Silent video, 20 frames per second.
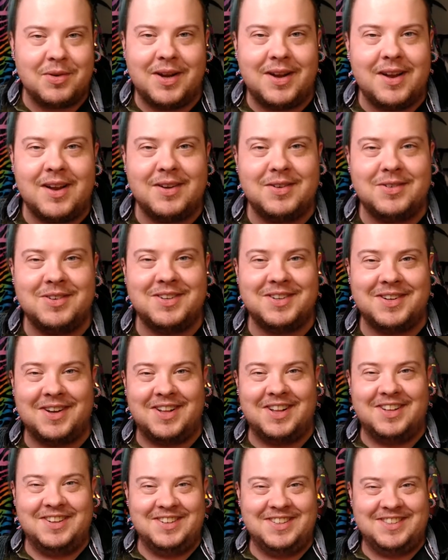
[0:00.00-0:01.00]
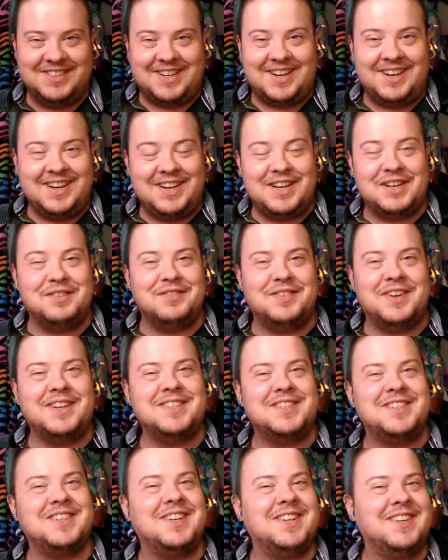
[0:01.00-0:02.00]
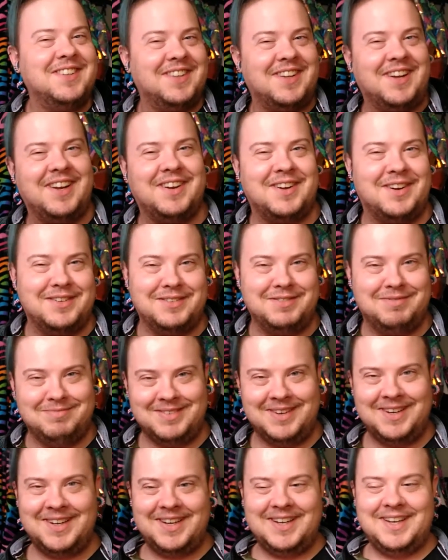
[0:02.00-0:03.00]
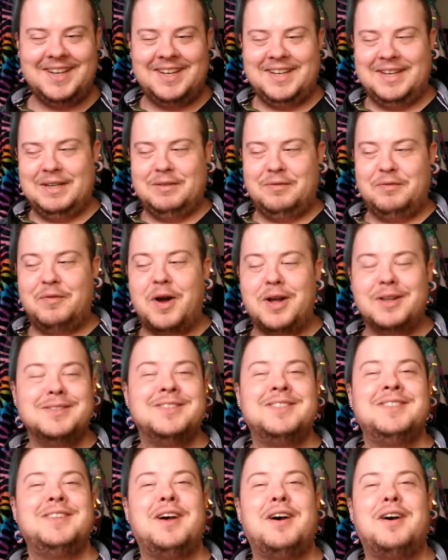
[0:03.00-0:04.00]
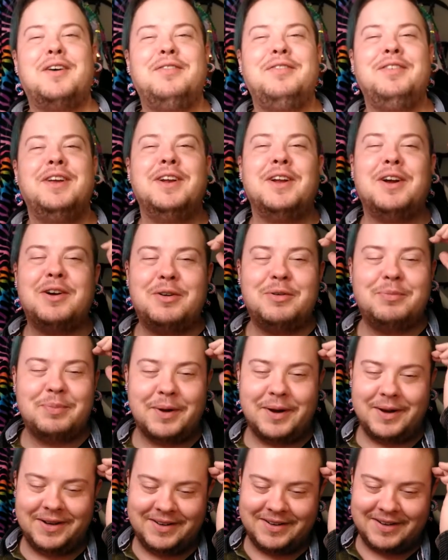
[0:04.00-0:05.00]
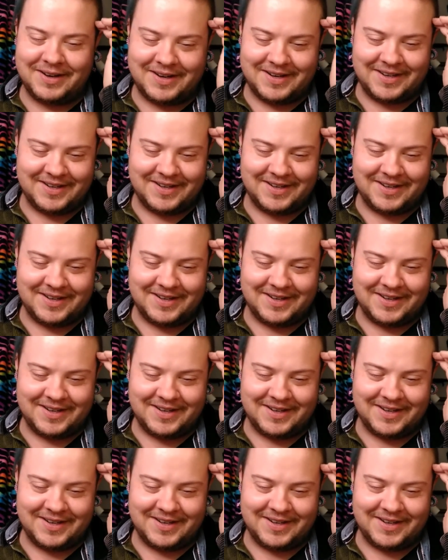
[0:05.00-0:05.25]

$300 at a convention, like on fun stuff, but